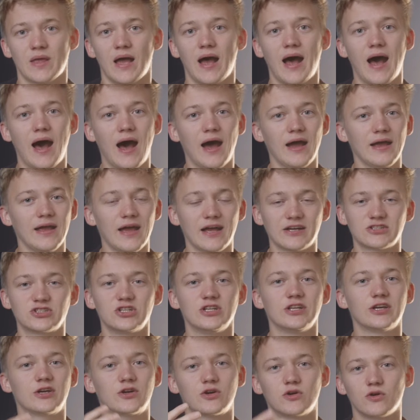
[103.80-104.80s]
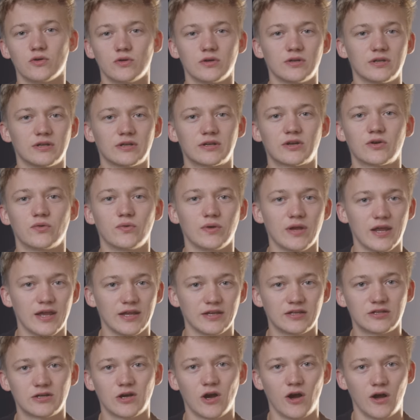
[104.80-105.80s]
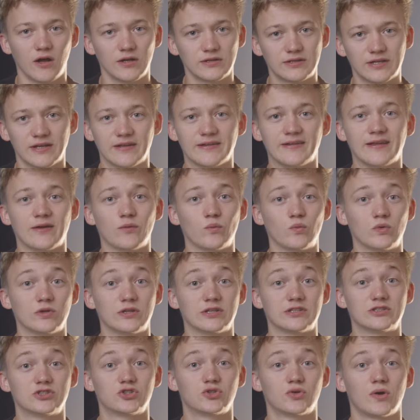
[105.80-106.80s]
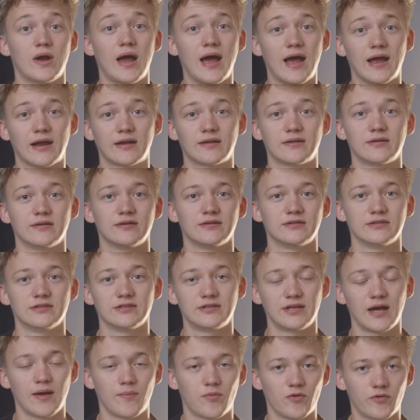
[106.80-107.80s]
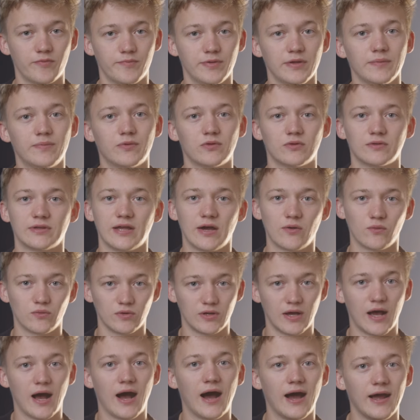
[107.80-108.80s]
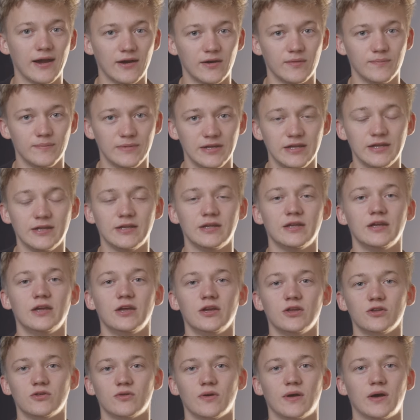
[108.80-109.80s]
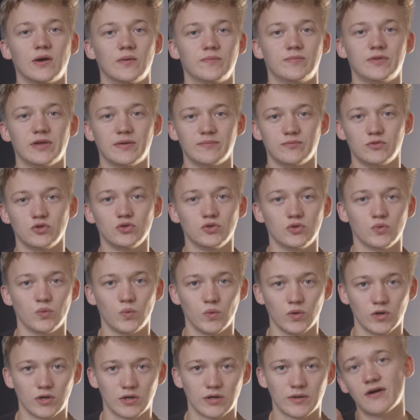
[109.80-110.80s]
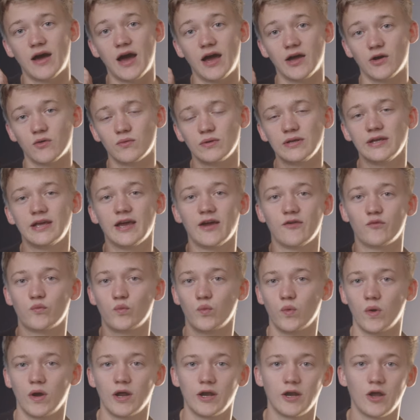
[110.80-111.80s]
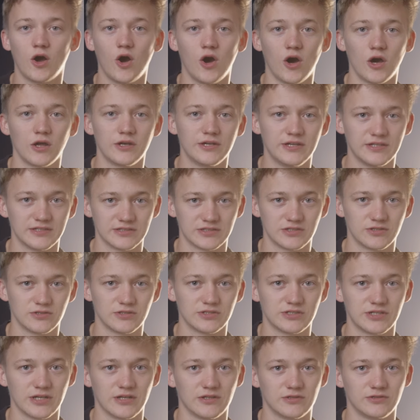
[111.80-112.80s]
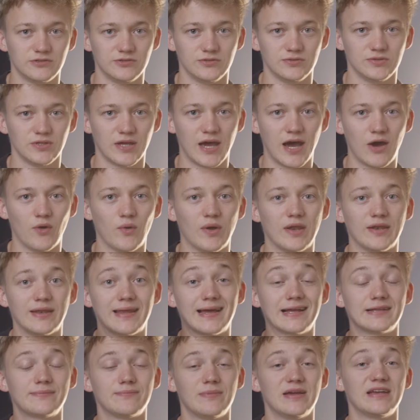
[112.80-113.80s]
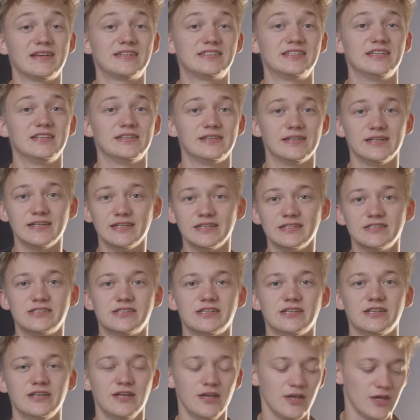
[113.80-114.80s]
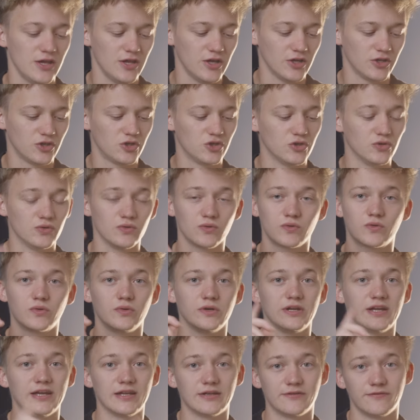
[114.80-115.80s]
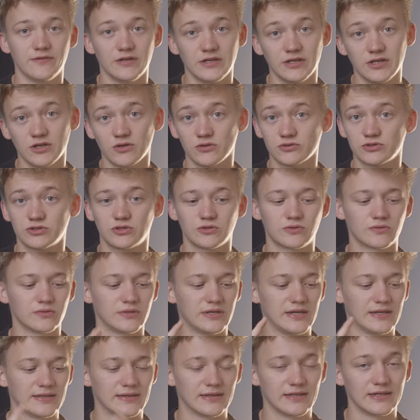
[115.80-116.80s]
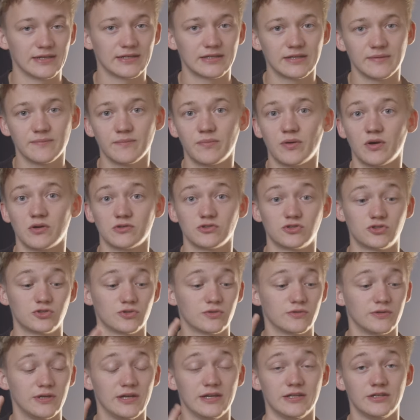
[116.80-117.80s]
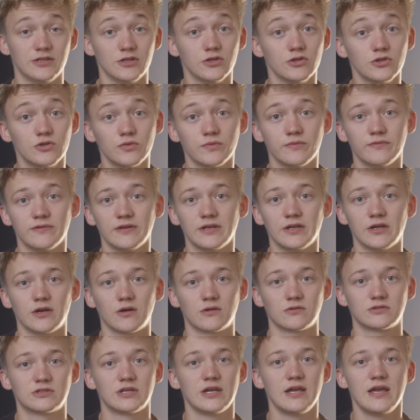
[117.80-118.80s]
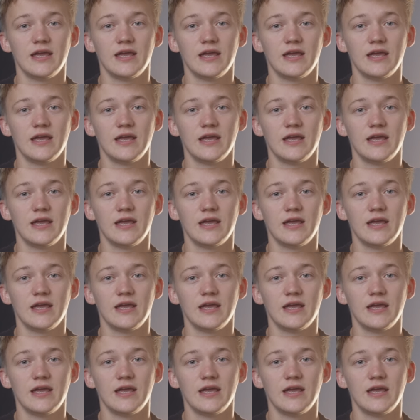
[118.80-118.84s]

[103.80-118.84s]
I actually couldn't create content that would attract the type of people that would hire me to help them do the work. I only have one audience to sell to now, and that makes it easy to create videos, to create LinkedIn posts, to create YouTube videos.